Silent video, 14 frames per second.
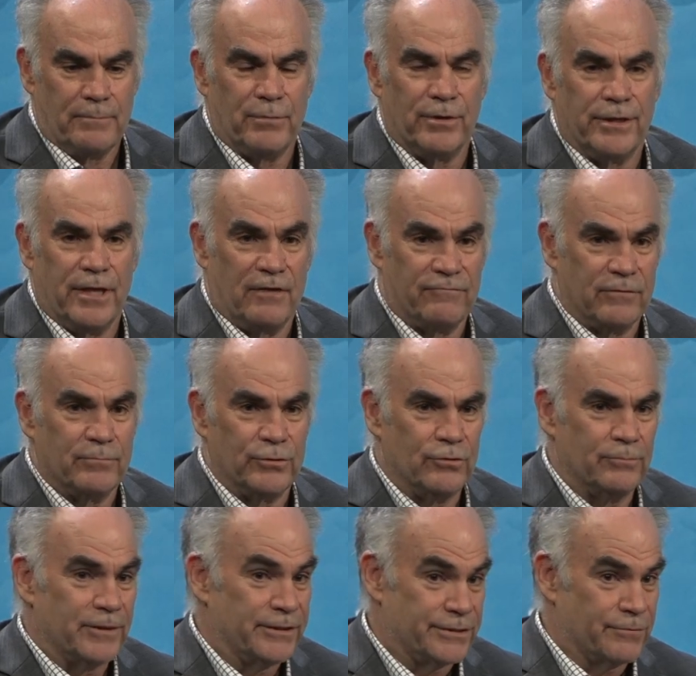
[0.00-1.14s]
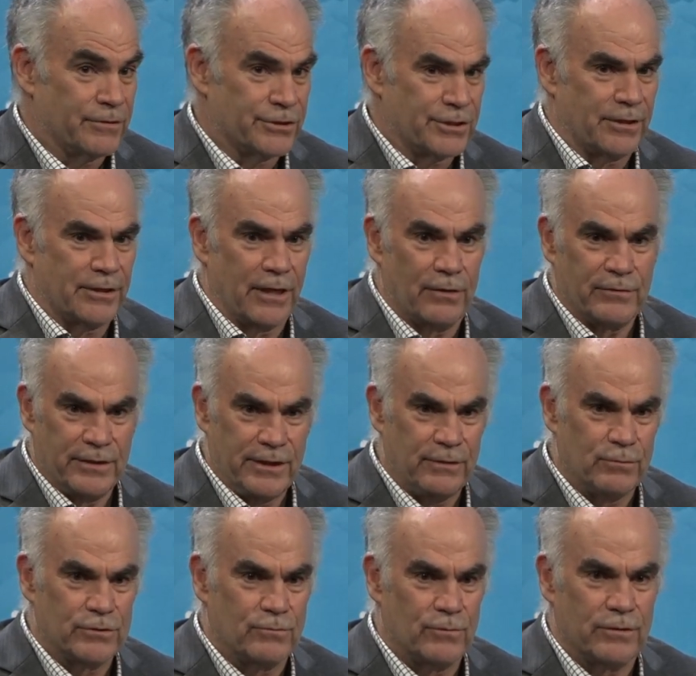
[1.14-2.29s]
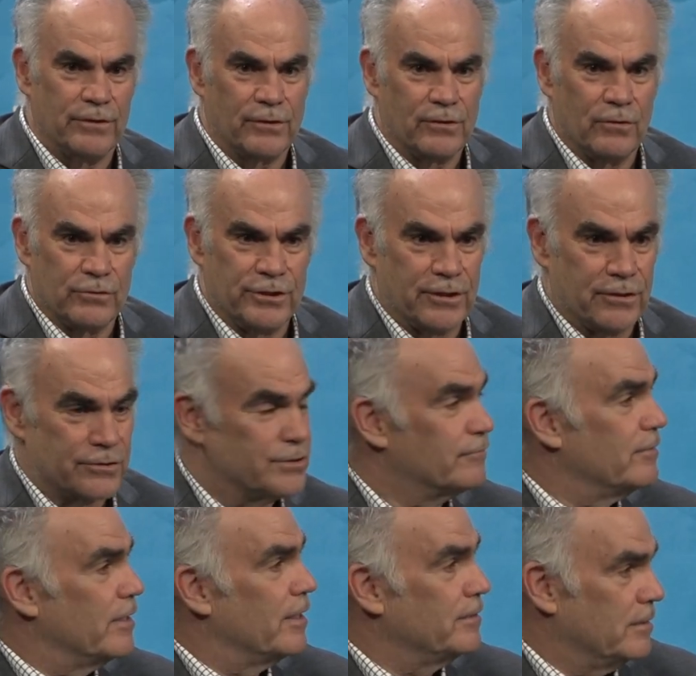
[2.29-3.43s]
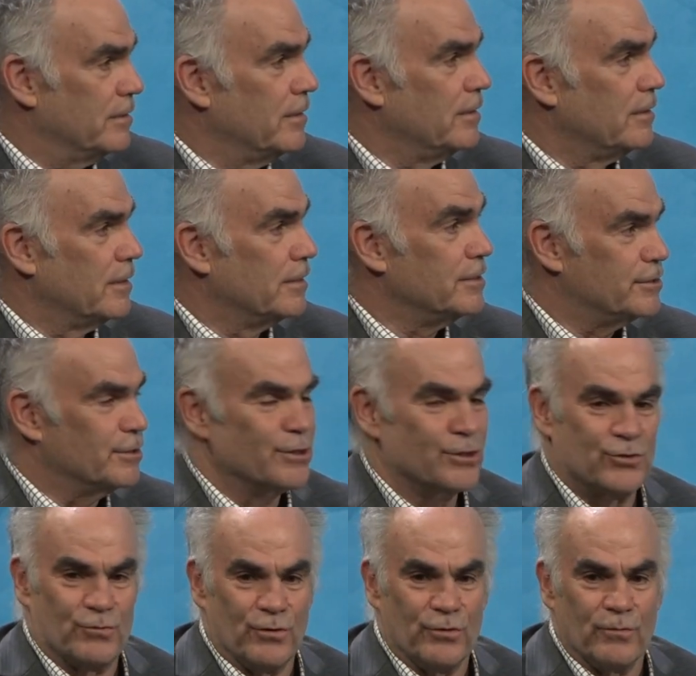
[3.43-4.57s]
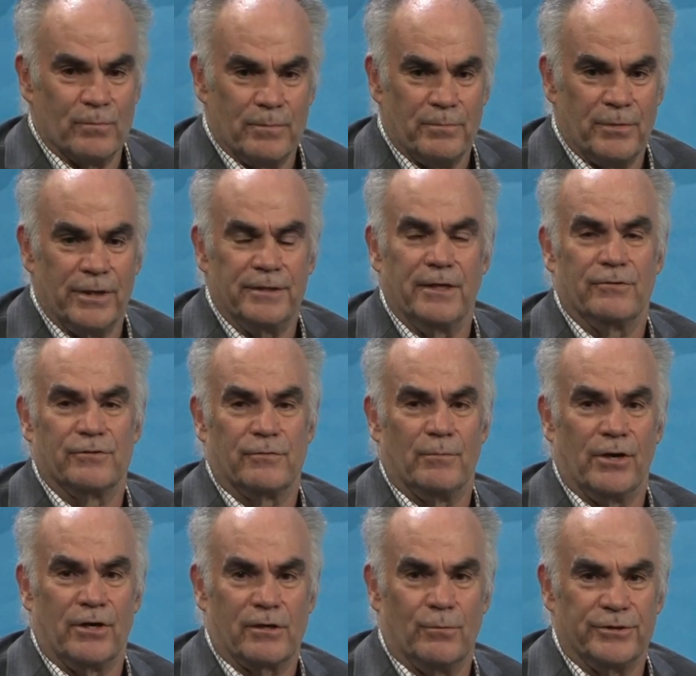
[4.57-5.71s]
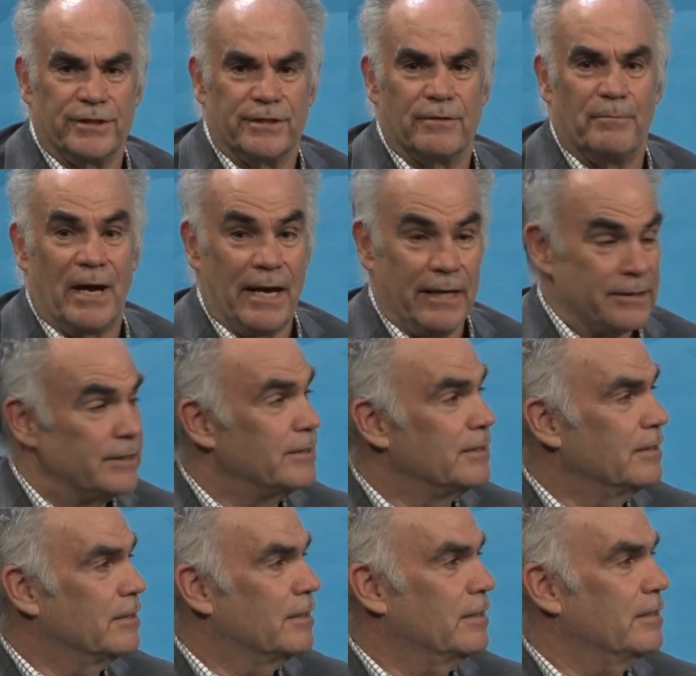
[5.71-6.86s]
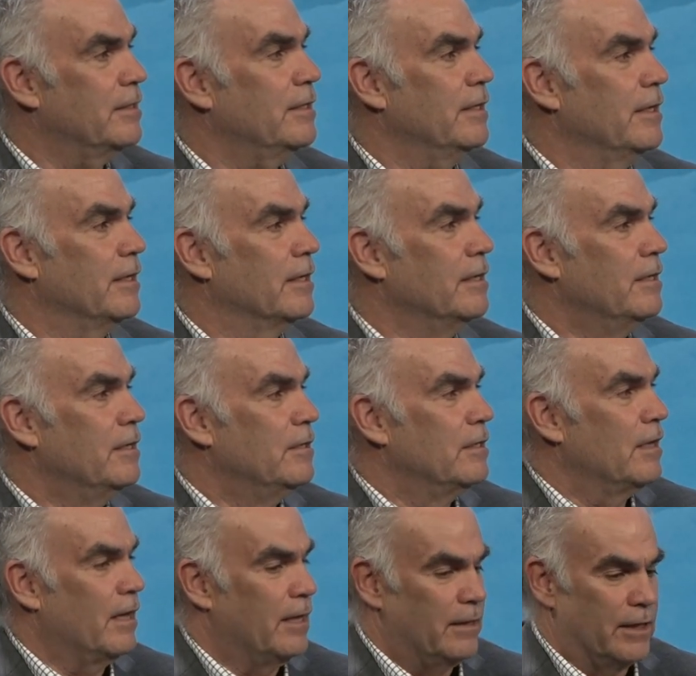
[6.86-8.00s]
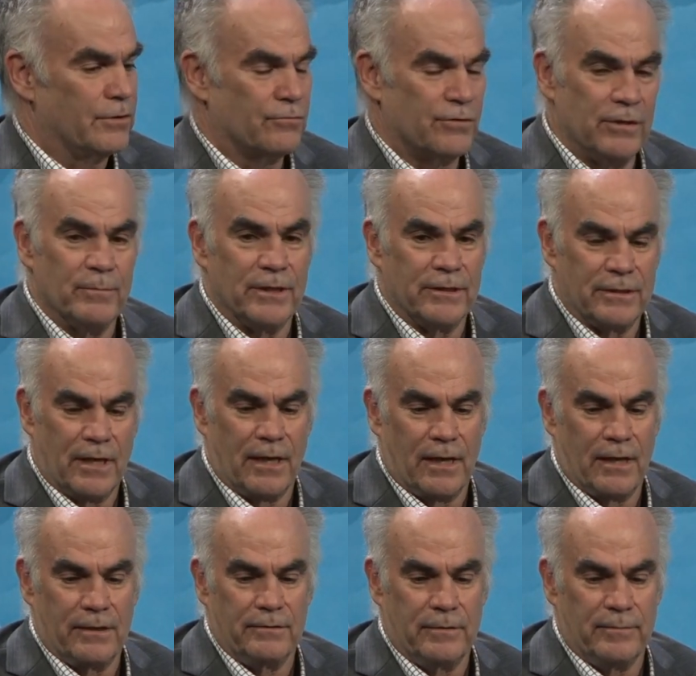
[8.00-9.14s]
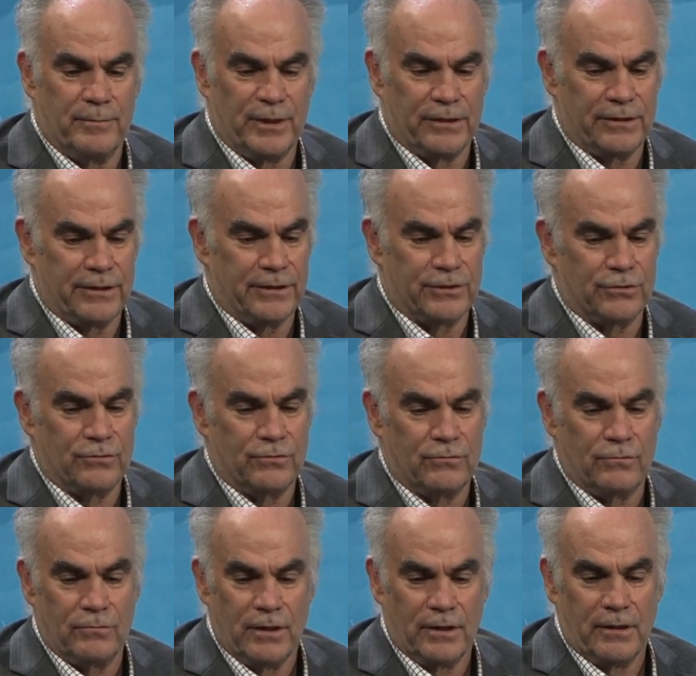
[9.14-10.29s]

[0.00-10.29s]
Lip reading: But Evan Bloom, I just want to shout out, he was one of the co-chairs of that, and he's in this room. But that was remarkable to get a binding agreement on the ability to